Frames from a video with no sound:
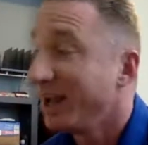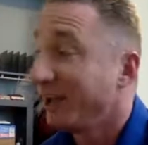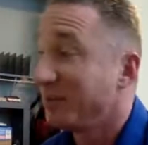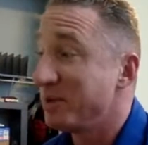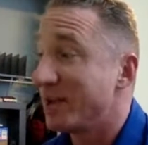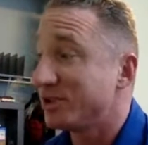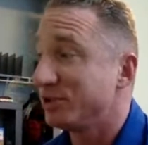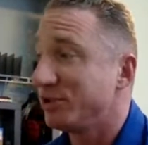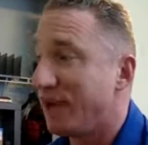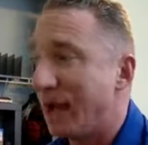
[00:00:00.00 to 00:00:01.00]
Let me ask you,
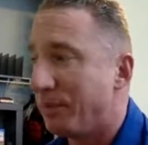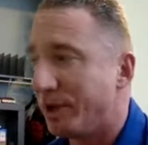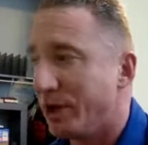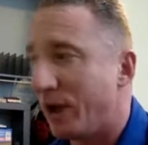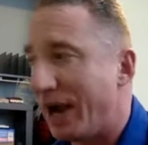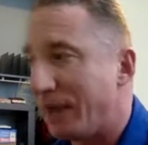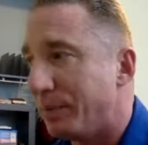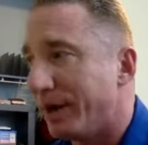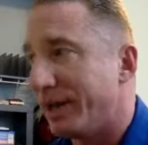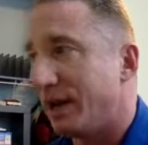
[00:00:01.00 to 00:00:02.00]
do you happen to know
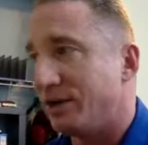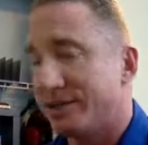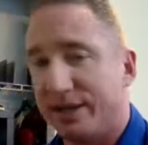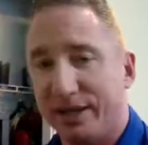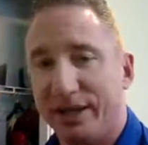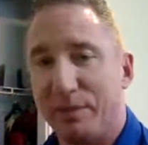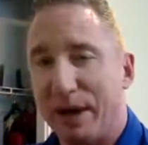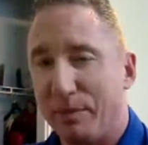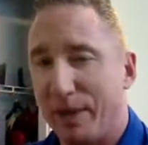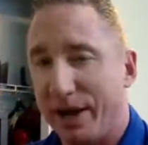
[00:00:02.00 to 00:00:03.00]
anybody else thinking
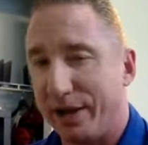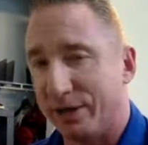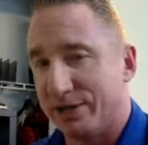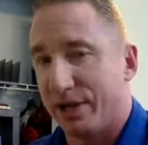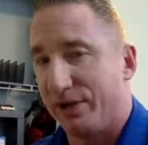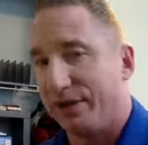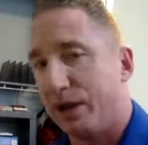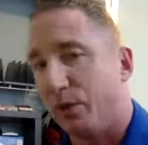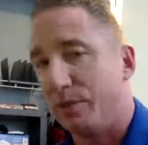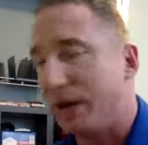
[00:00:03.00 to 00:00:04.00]
about buying or selling
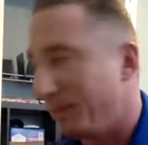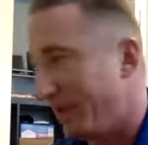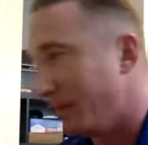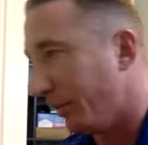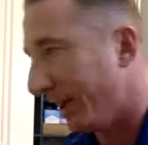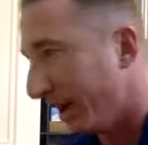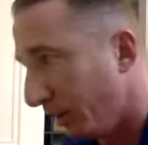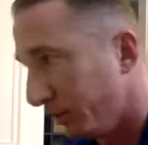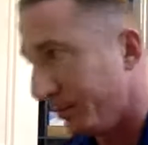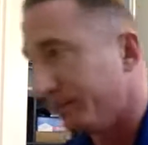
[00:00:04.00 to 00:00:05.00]
that we might be able to help?